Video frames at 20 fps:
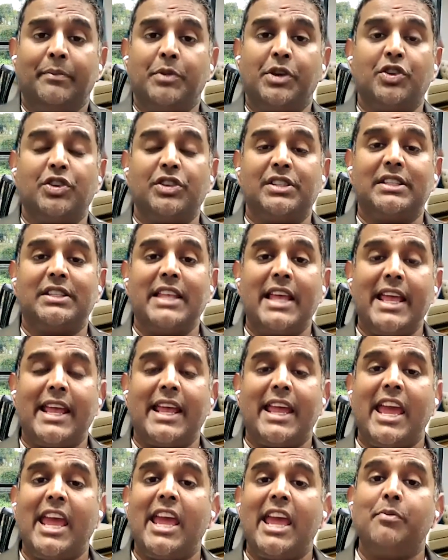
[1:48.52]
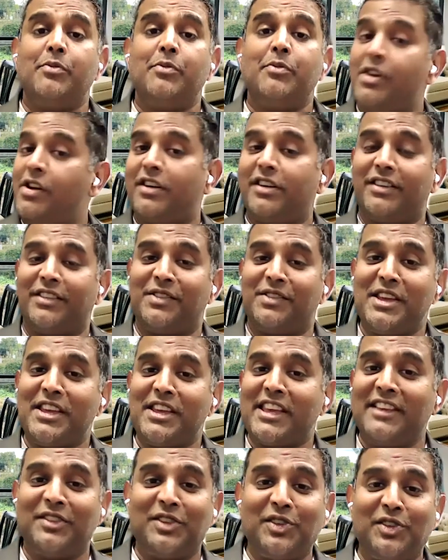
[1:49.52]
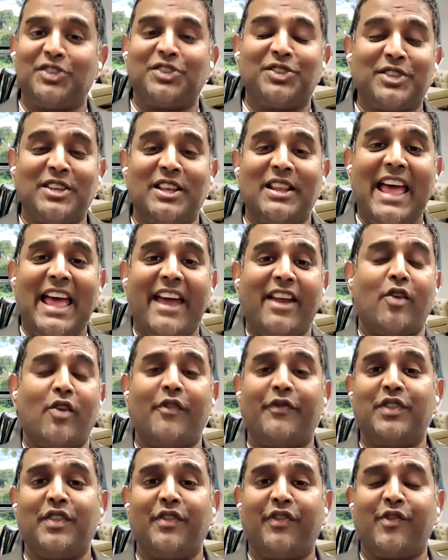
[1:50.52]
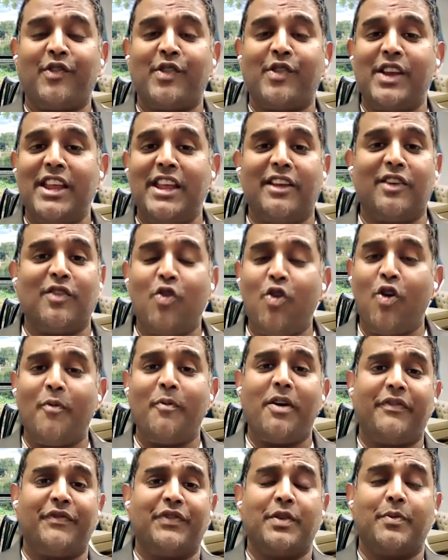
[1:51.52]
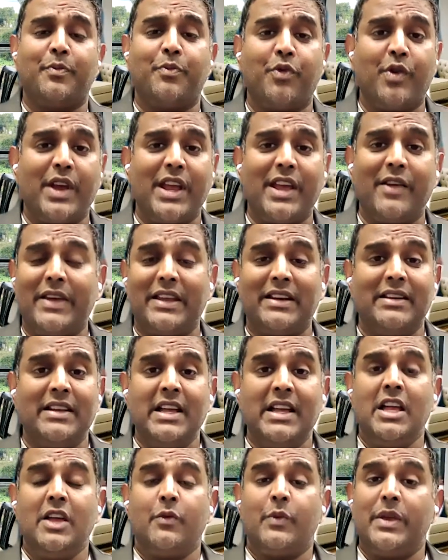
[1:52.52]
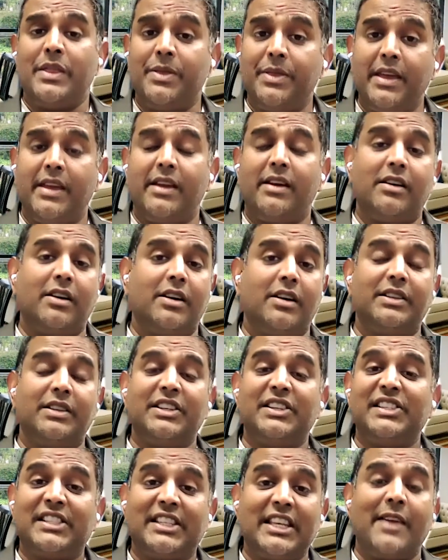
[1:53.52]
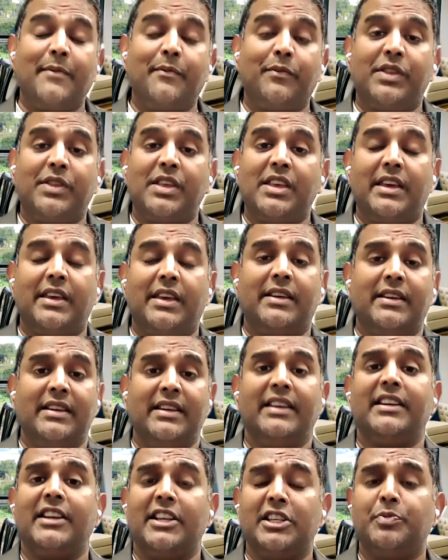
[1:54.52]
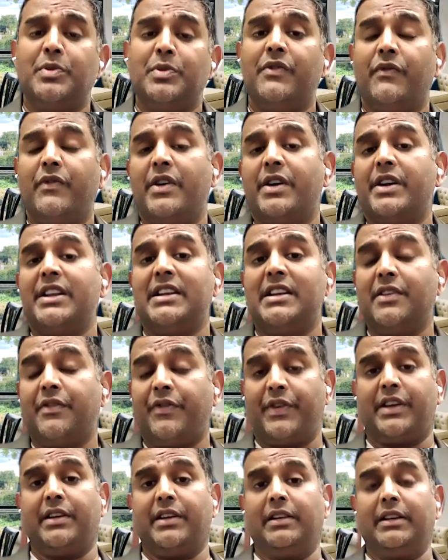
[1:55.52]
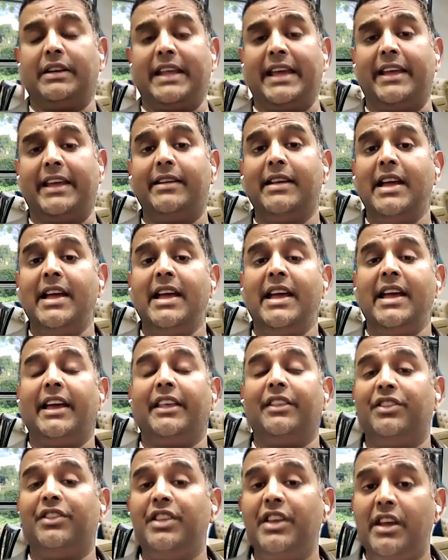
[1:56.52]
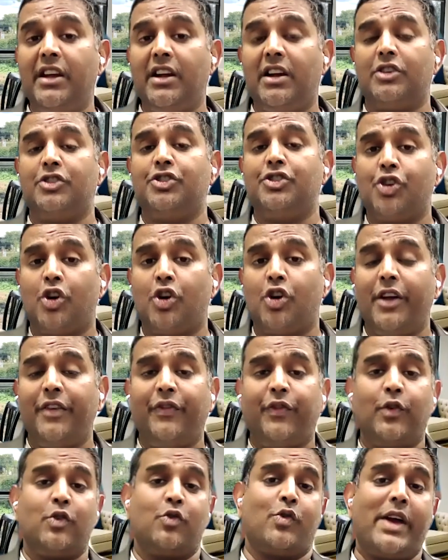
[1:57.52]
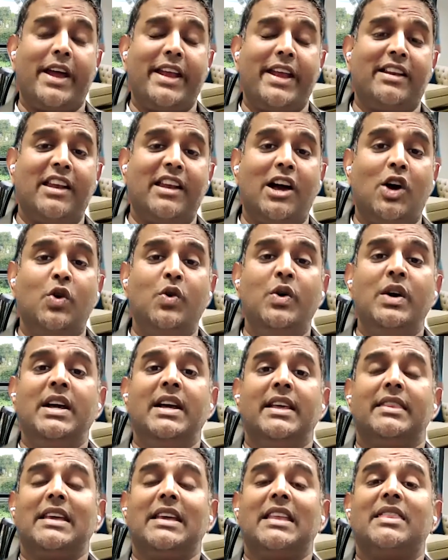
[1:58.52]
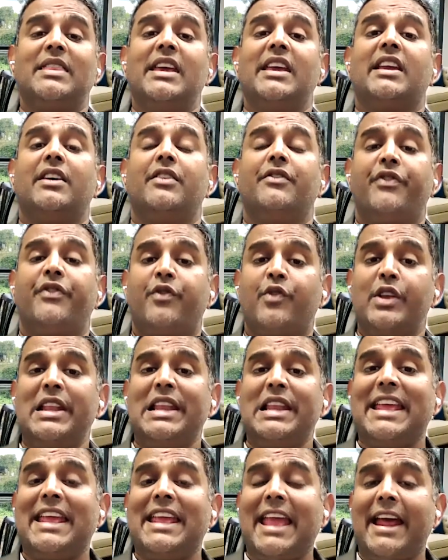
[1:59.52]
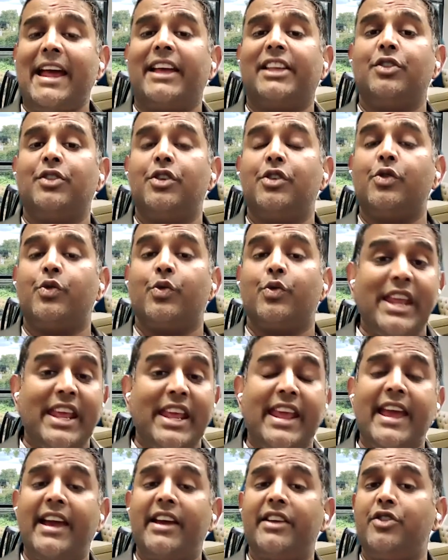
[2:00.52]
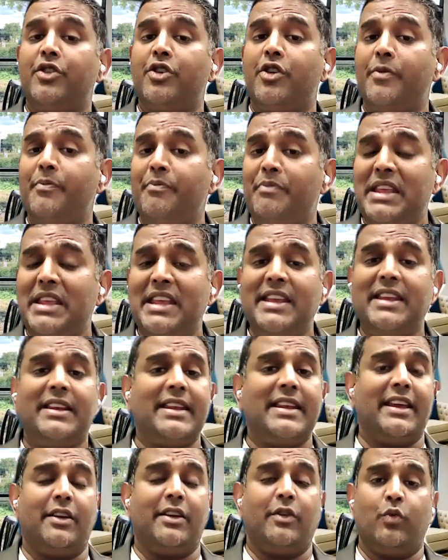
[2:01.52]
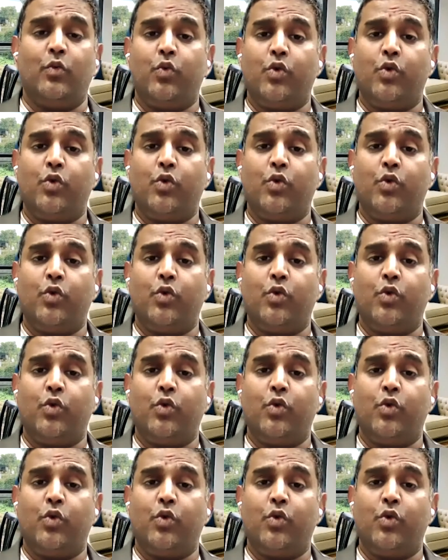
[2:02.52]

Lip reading: because they came here thinking this is the land of the free and home of the brave. And when they heard the same thing, it has been very difficult. And they are joyful right now that they can freely gather, regather, meet, and